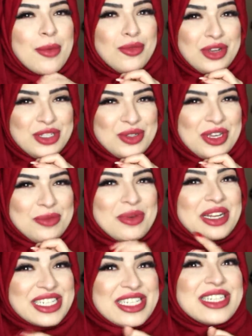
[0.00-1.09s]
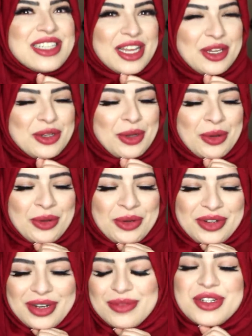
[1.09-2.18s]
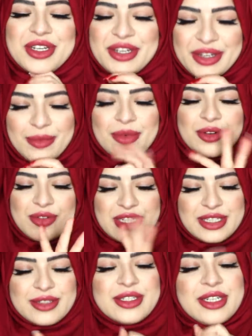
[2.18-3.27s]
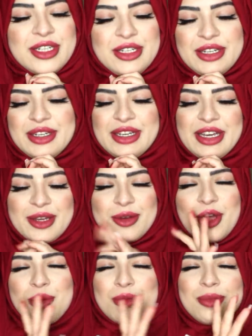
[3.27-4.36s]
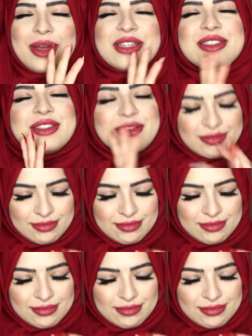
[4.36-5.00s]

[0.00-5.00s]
gonna read your email and still tell you no. No, I'm joking, I'm gonna read. Okay, open mind.